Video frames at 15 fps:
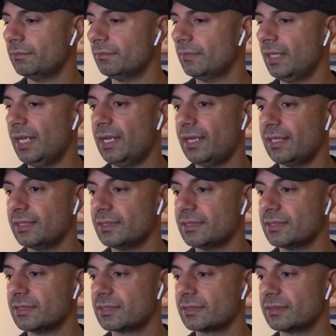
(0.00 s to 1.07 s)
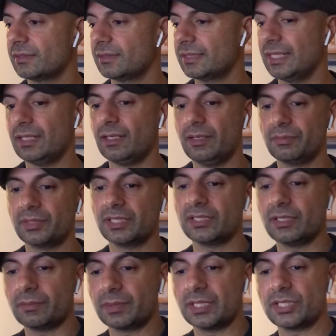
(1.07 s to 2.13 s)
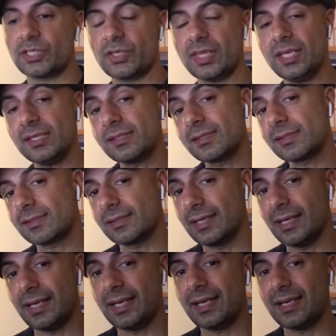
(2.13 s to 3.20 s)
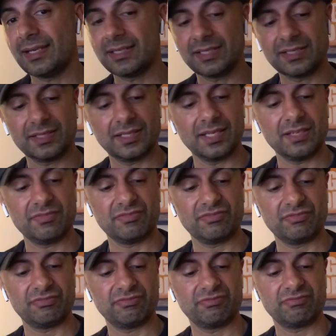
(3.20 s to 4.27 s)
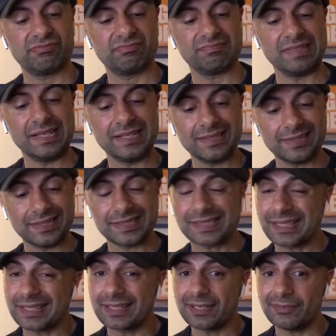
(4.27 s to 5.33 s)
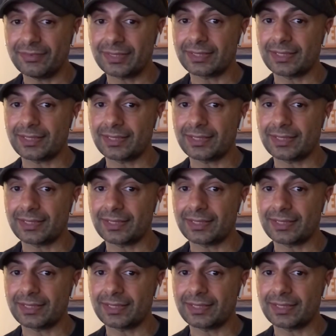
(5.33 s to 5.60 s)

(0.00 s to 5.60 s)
And yeah, I'm gonna do this, and if anything significant